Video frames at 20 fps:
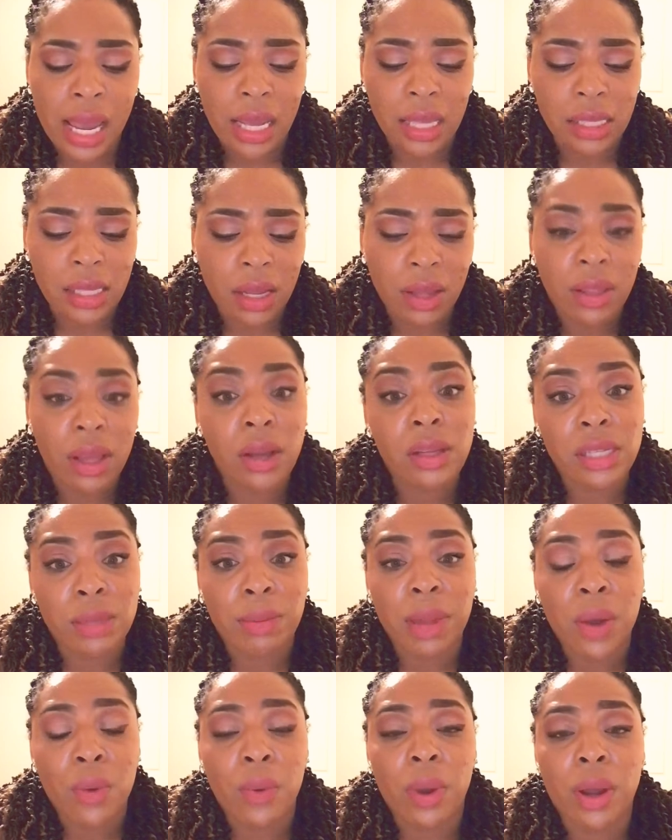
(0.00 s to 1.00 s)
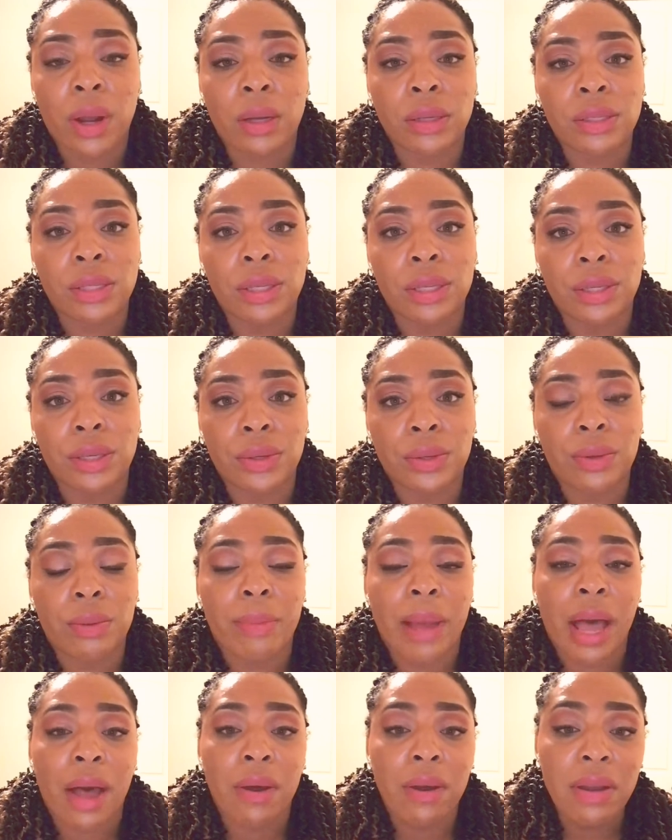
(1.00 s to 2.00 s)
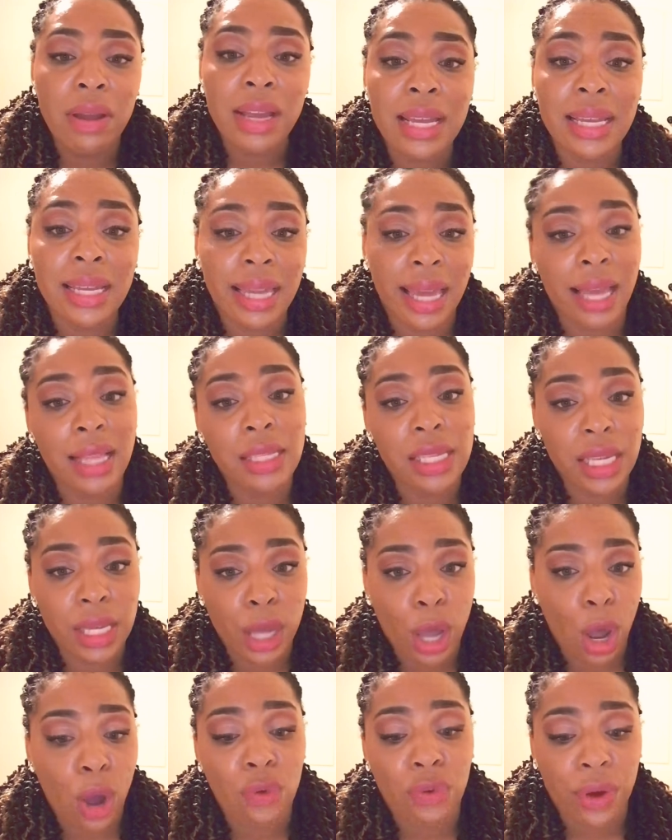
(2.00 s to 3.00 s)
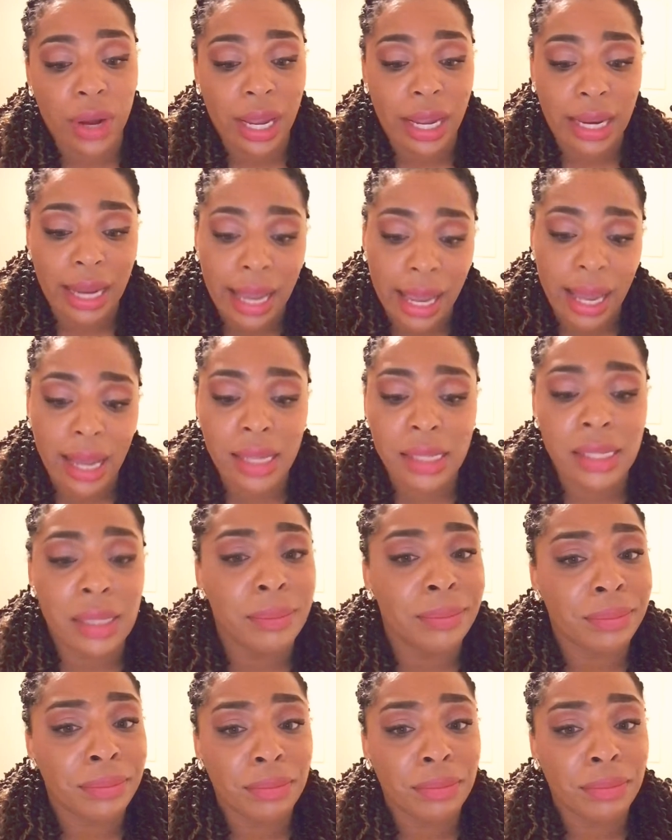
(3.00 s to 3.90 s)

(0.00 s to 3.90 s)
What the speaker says: And so those are my words to you about getting over an ex.